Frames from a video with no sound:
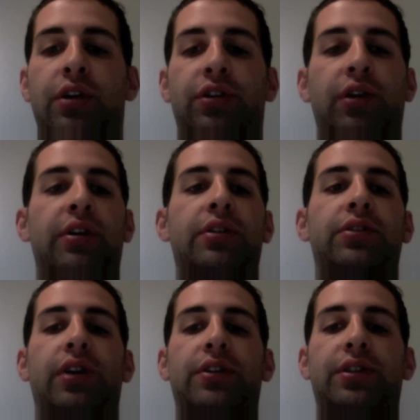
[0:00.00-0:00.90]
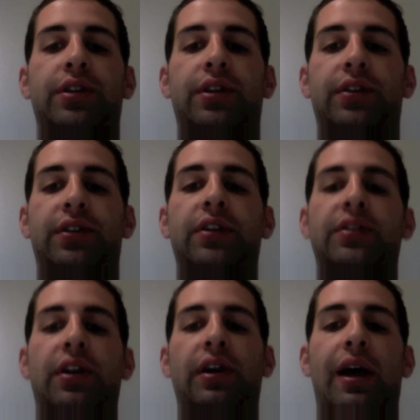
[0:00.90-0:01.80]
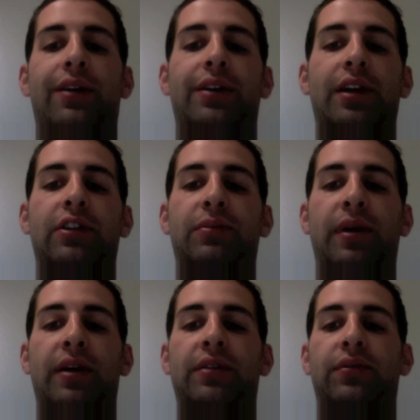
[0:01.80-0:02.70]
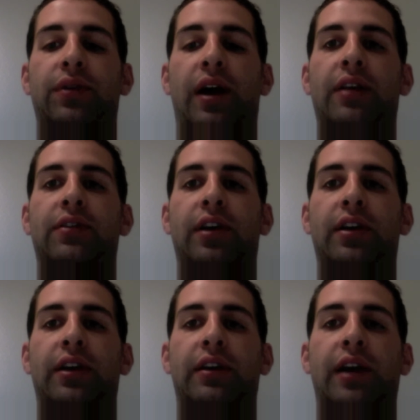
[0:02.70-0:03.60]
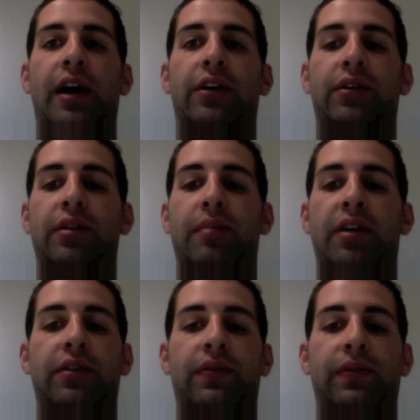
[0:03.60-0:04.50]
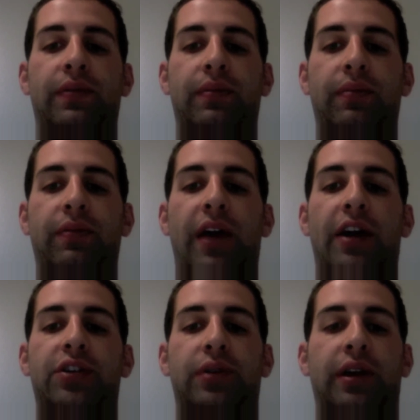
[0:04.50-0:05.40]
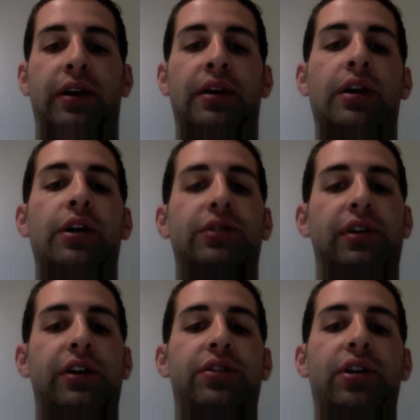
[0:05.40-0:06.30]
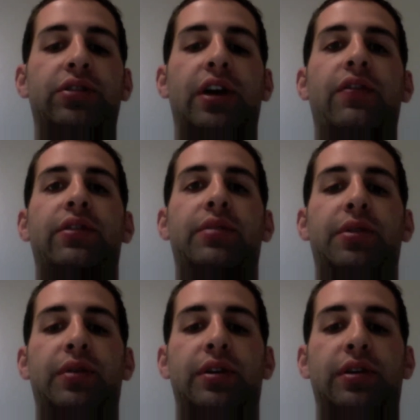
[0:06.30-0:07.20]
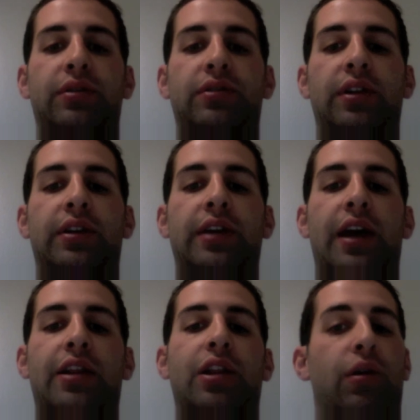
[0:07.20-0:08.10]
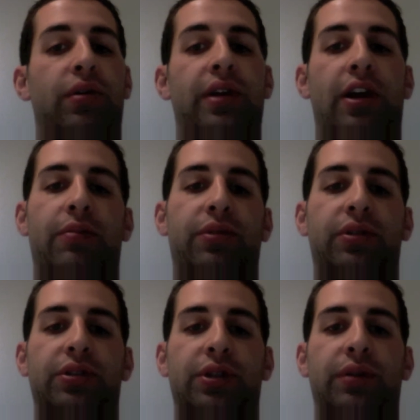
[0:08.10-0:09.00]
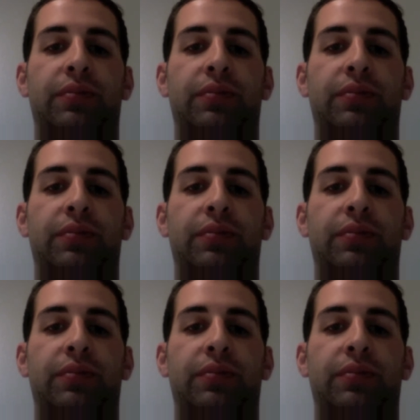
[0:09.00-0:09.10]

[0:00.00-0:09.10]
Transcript: During construction, the City Center allocated space for on-site concrete manufacturing so that truck travel can be reduced and again lower the air pollution.